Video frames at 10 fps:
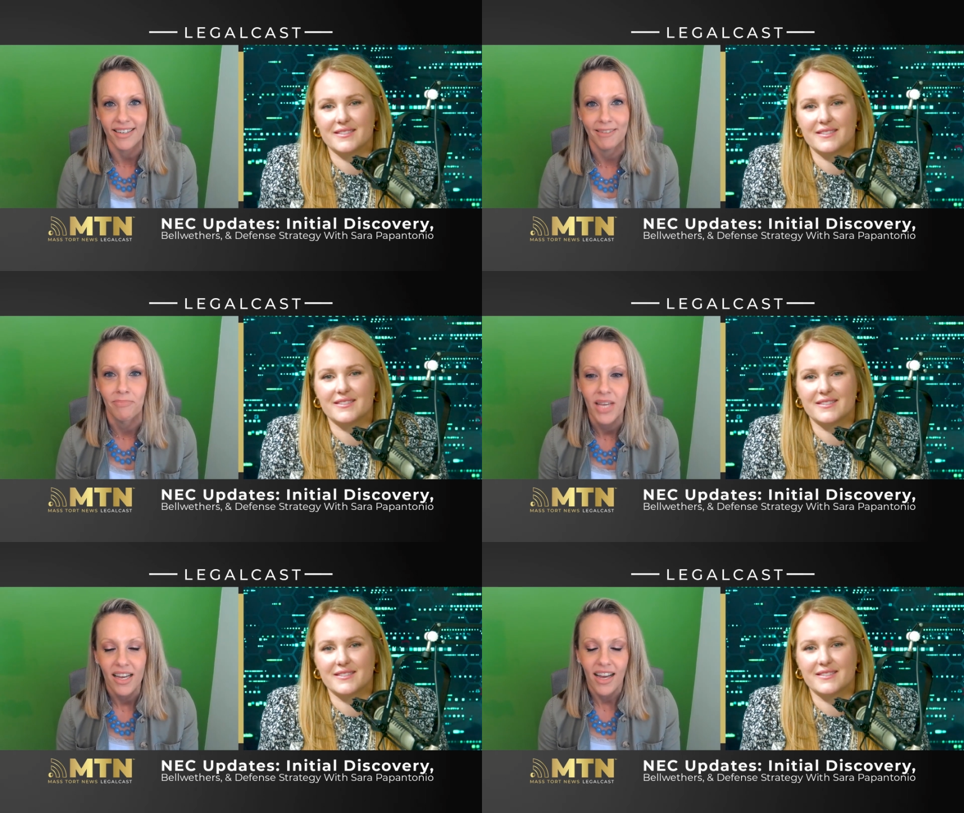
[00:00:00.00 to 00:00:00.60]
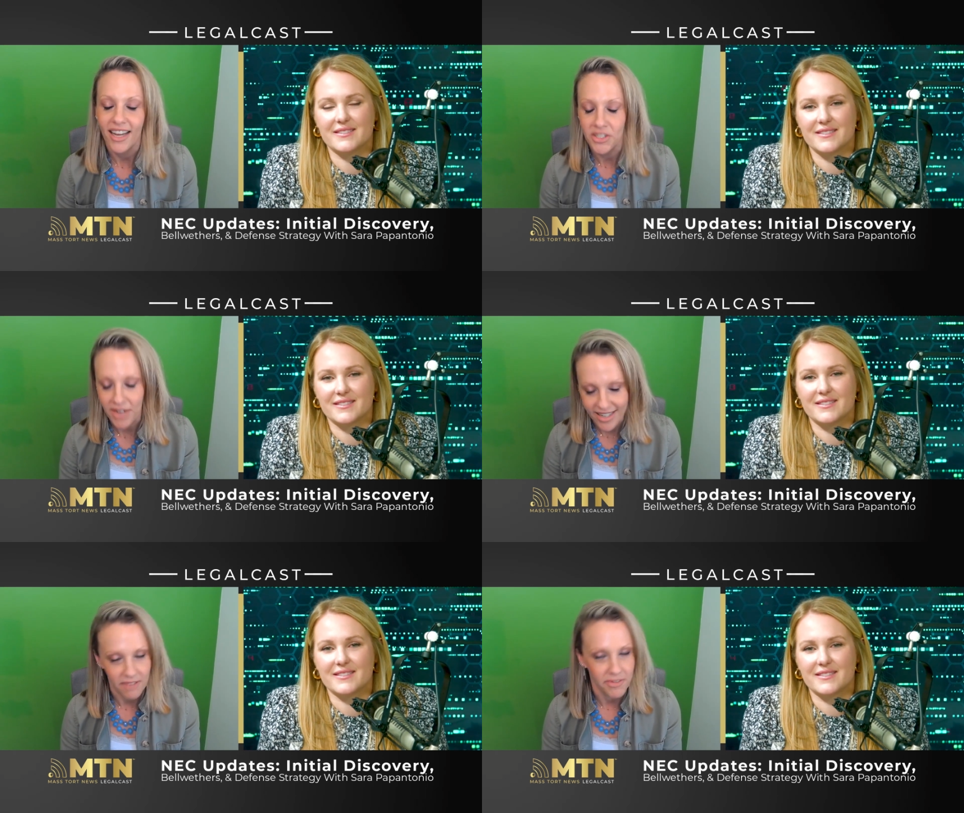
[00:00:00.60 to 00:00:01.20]
Speaker 1: um, i do
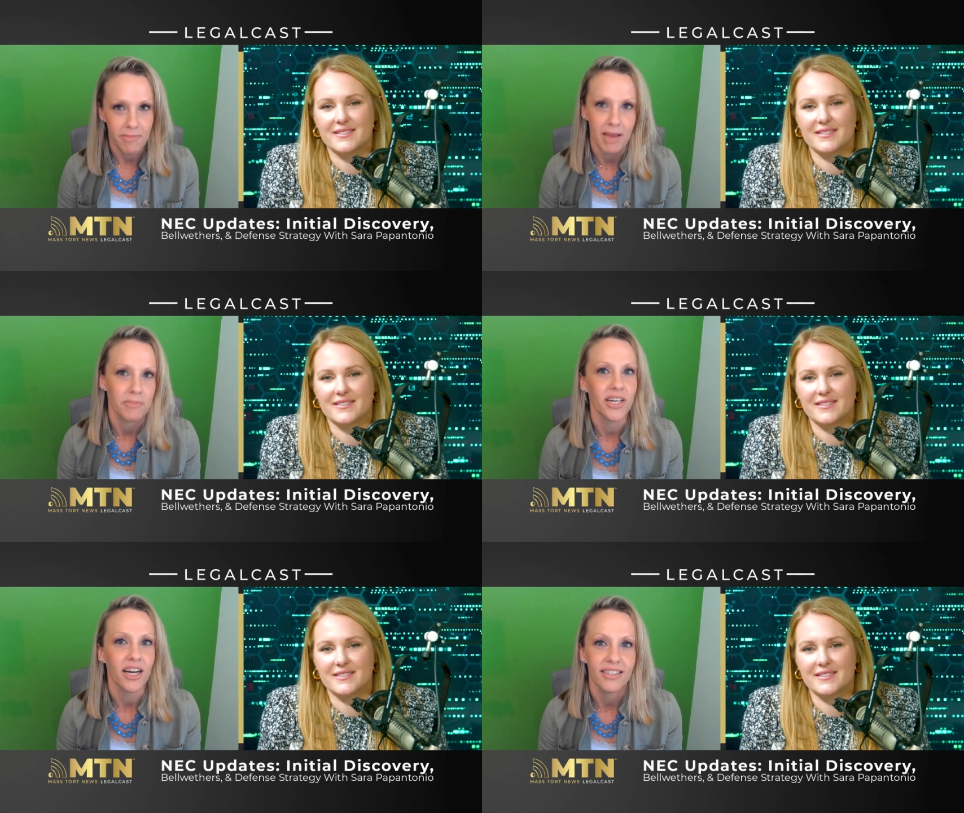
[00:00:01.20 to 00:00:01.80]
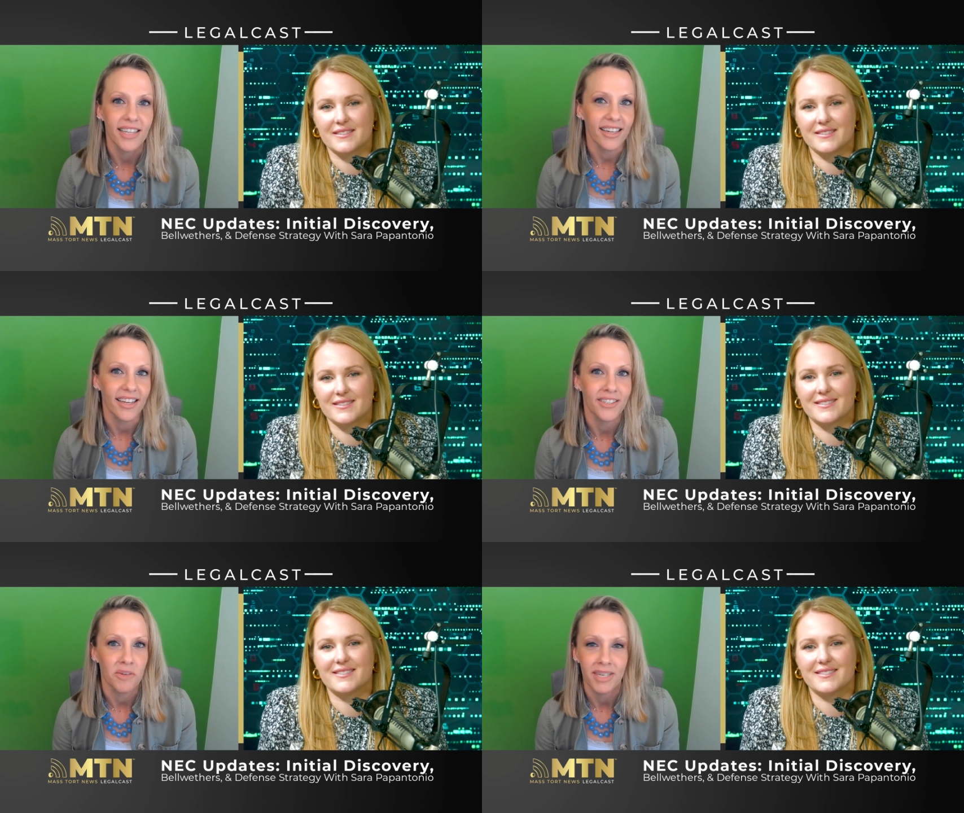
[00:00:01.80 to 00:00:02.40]
not envy the paper cuts I,
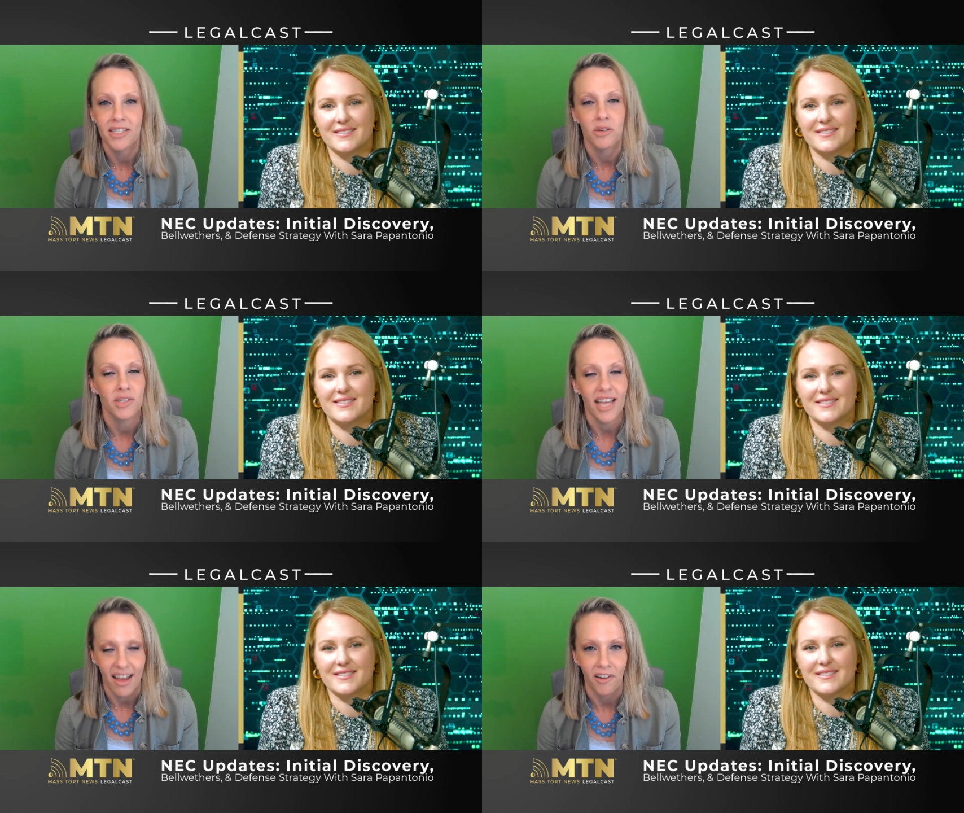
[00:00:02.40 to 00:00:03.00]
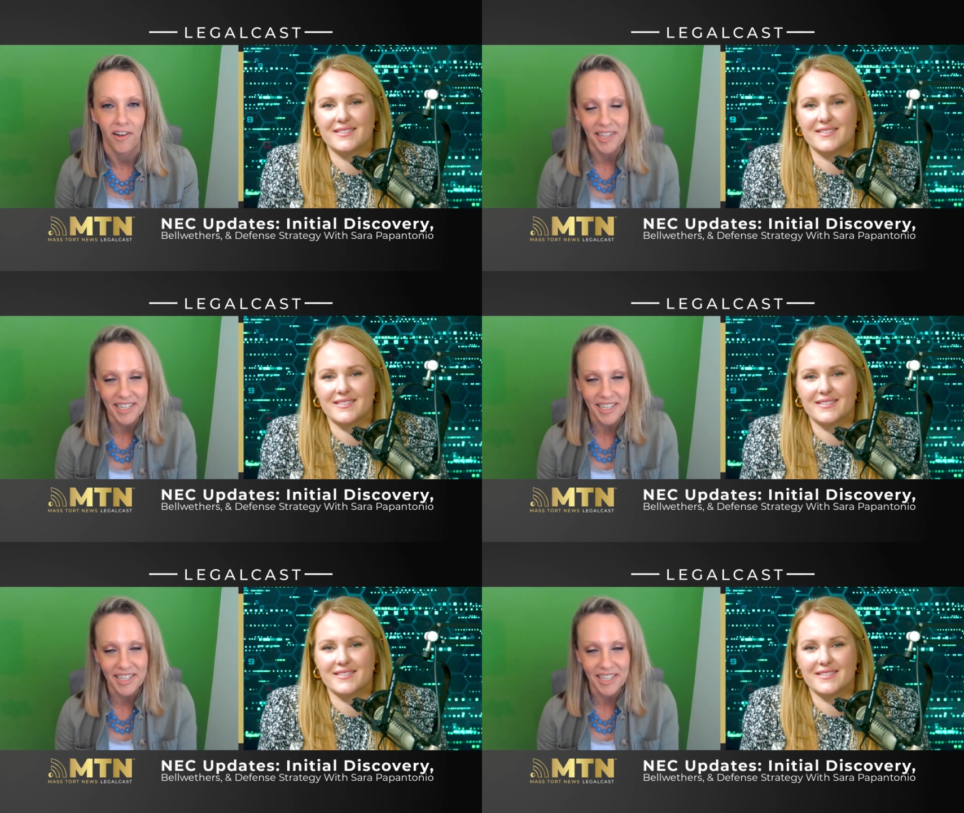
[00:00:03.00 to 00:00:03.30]
I don't miss those at all